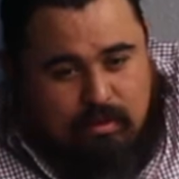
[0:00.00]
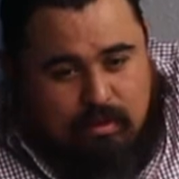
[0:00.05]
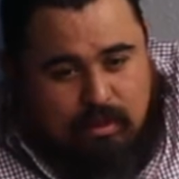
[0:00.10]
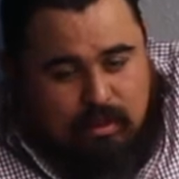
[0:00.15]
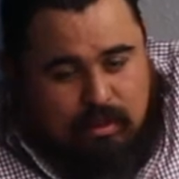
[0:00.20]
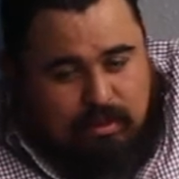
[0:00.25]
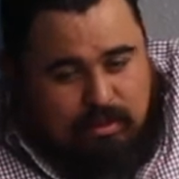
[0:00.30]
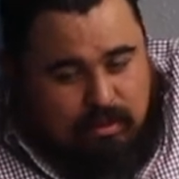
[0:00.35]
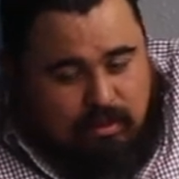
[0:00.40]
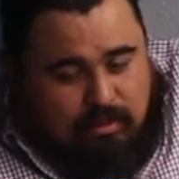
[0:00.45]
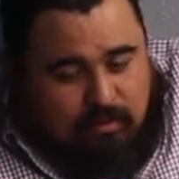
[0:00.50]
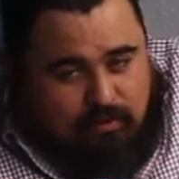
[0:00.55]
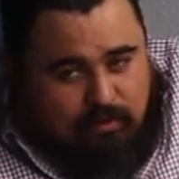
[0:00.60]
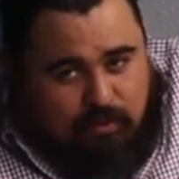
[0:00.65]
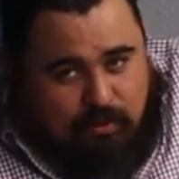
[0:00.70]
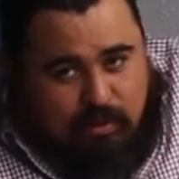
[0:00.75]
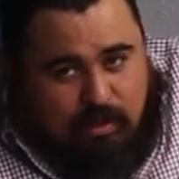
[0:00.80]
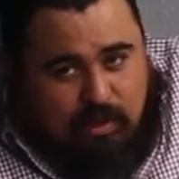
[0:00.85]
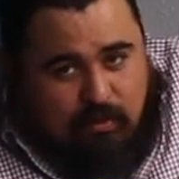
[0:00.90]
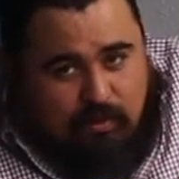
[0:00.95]
Like he says, if you
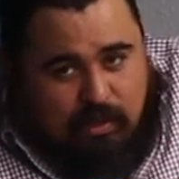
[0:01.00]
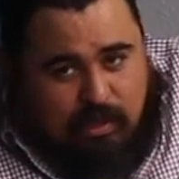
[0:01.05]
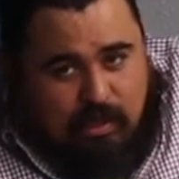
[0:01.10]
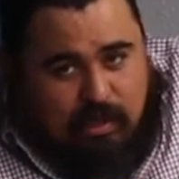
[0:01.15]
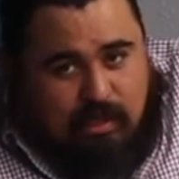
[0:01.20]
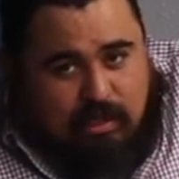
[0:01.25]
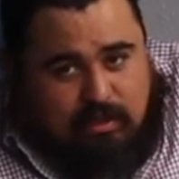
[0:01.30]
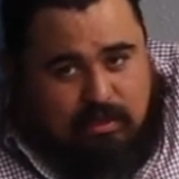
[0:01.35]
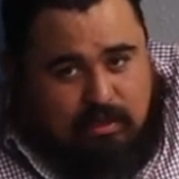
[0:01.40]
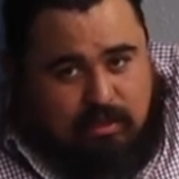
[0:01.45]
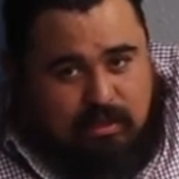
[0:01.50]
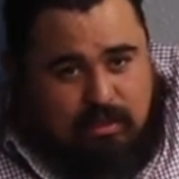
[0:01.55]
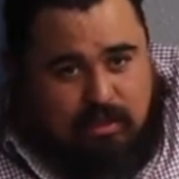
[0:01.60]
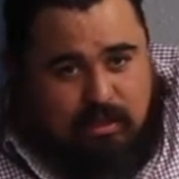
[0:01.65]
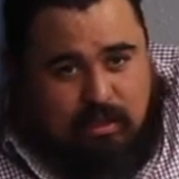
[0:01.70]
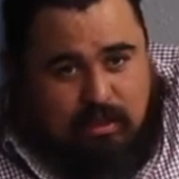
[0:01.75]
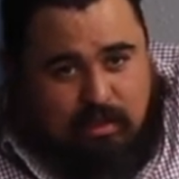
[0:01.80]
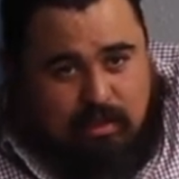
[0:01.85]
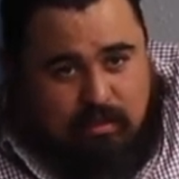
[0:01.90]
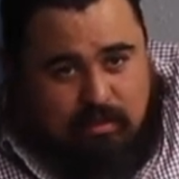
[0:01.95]
want to hear what God has to
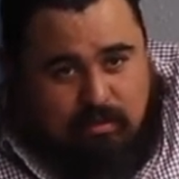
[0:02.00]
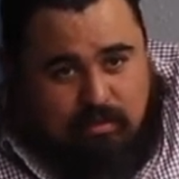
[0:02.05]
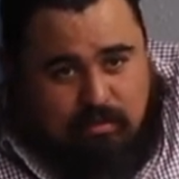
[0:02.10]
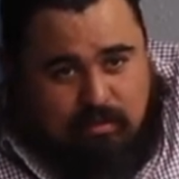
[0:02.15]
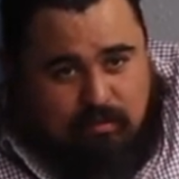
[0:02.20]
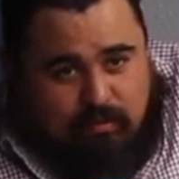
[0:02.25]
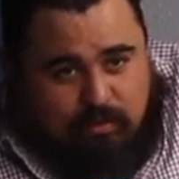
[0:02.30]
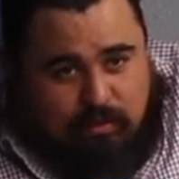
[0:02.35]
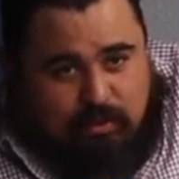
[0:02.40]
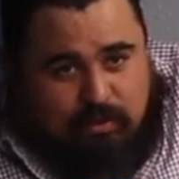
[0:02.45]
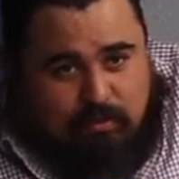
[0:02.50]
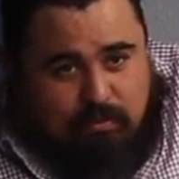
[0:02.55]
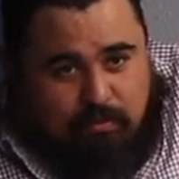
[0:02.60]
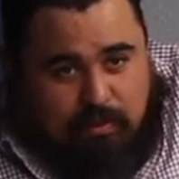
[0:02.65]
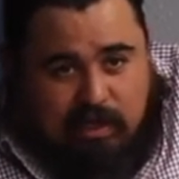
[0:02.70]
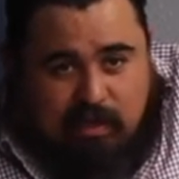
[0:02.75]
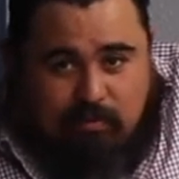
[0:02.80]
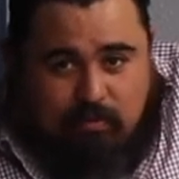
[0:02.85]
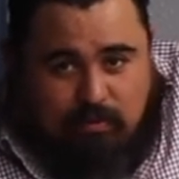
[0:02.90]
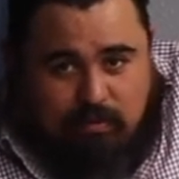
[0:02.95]
say, read your
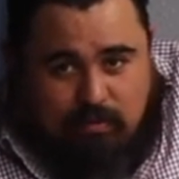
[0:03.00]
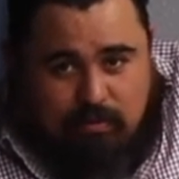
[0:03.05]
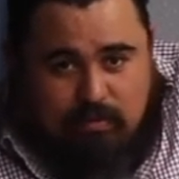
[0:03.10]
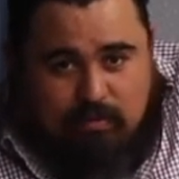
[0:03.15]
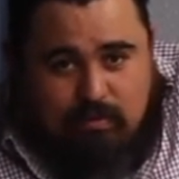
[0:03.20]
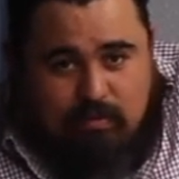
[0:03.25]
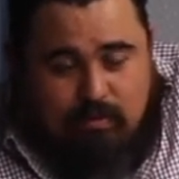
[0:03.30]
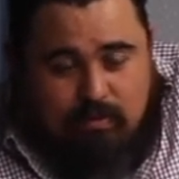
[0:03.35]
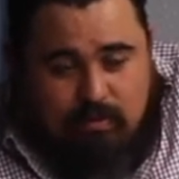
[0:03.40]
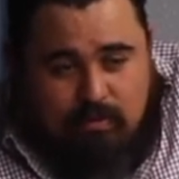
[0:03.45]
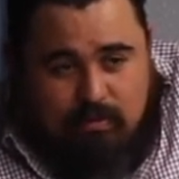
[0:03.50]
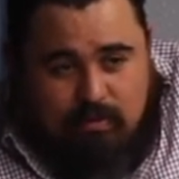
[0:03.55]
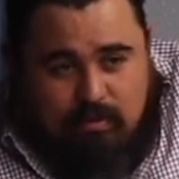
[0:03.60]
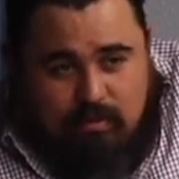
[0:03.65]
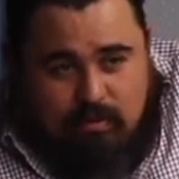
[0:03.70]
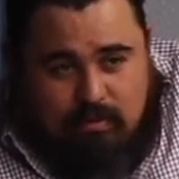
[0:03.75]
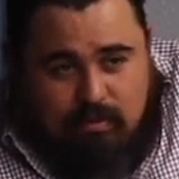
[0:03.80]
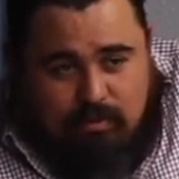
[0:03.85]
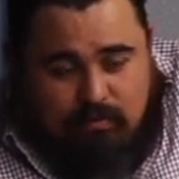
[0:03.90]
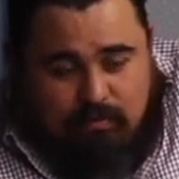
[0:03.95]
Bible.
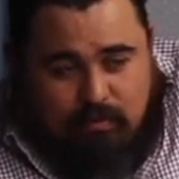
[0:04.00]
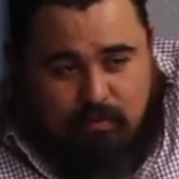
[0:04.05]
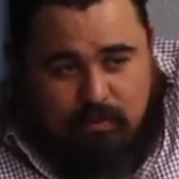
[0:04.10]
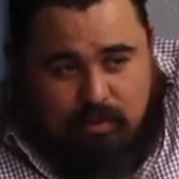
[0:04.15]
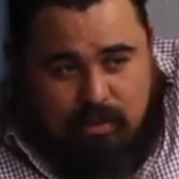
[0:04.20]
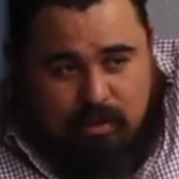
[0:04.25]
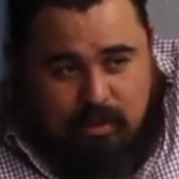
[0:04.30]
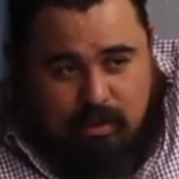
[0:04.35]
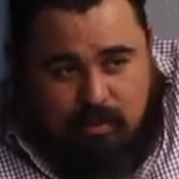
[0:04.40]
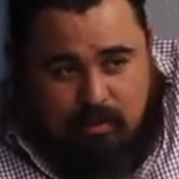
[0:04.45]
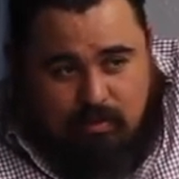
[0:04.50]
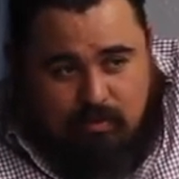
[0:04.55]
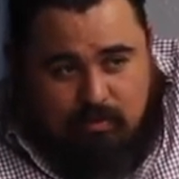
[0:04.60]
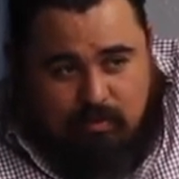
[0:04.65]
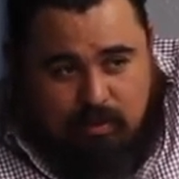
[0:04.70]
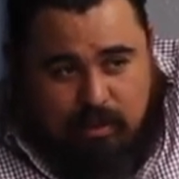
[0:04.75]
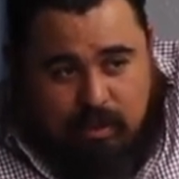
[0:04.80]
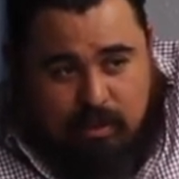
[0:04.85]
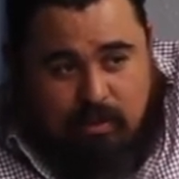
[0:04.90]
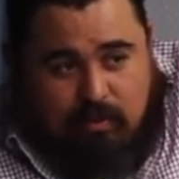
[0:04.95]
If you want to hear
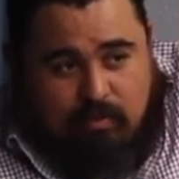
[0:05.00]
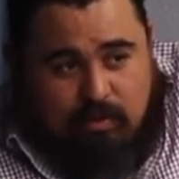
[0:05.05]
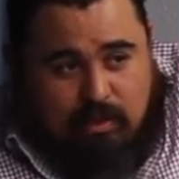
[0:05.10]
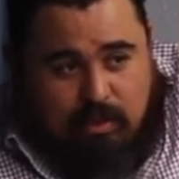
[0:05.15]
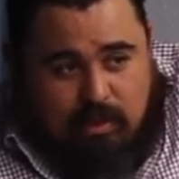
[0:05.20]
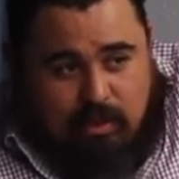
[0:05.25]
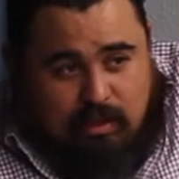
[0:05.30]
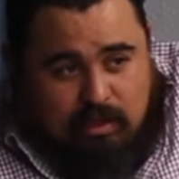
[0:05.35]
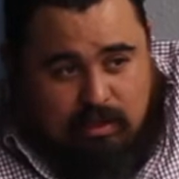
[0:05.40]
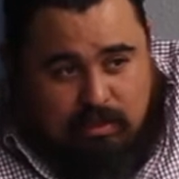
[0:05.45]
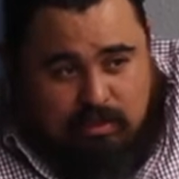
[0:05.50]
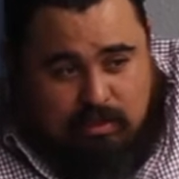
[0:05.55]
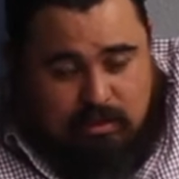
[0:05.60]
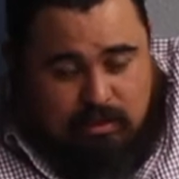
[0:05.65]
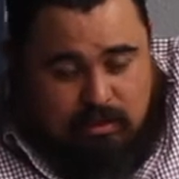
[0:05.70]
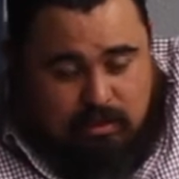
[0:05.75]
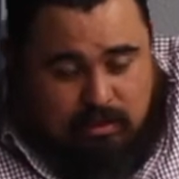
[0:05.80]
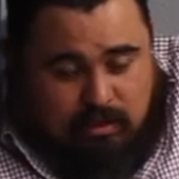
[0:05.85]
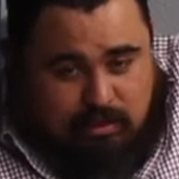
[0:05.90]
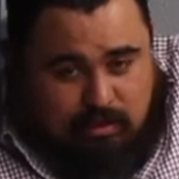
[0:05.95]
what God has to
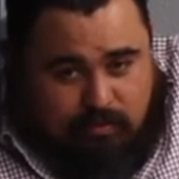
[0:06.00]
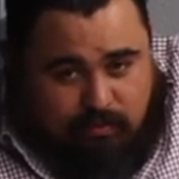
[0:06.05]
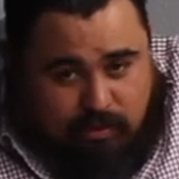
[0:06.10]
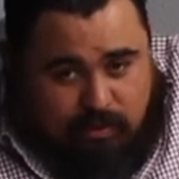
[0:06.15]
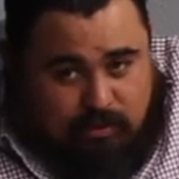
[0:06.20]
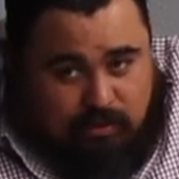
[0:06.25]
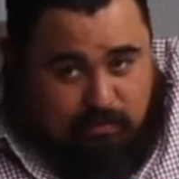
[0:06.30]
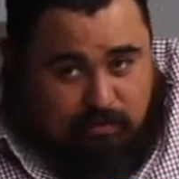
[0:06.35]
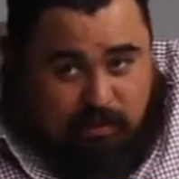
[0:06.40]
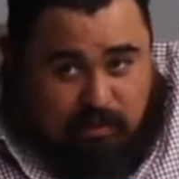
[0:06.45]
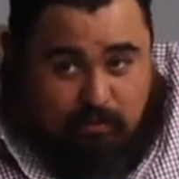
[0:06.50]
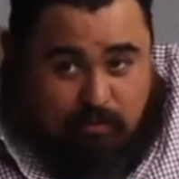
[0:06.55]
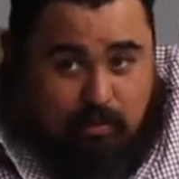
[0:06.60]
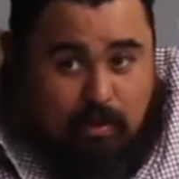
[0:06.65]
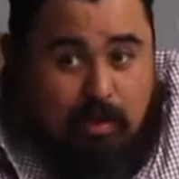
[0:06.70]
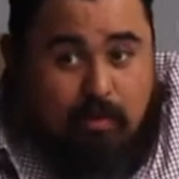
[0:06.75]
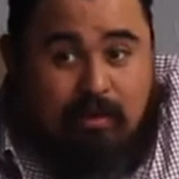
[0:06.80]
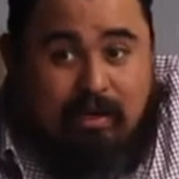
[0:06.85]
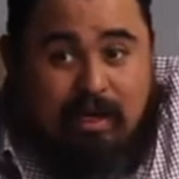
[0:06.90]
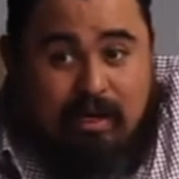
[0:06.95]
say, read your Bible
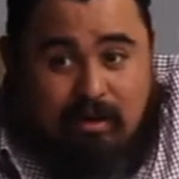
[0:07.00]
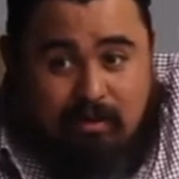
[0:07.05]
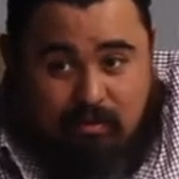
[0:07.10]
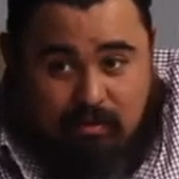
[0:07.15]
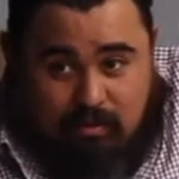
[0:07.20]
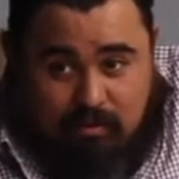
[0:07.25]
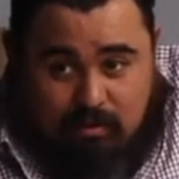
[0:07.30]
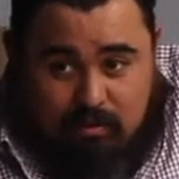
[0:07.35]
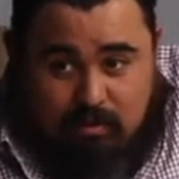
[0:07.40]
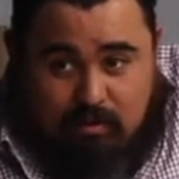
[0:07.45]
out loud.